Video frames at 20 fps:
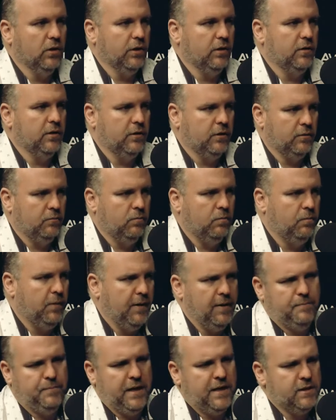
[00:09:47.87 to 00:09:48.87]
You,
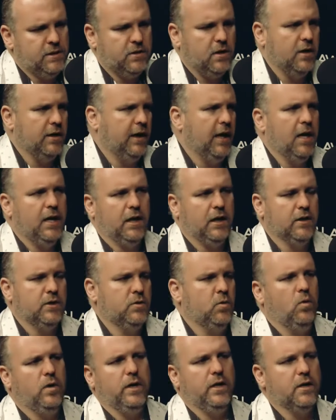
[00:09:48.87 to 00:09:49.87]
you, based on getting a
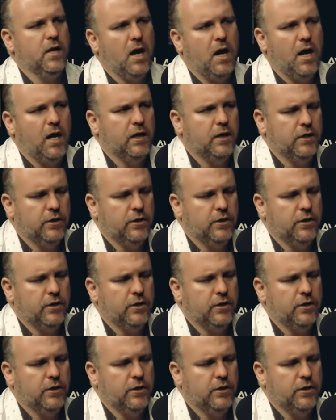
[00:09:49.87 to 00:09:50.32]
29,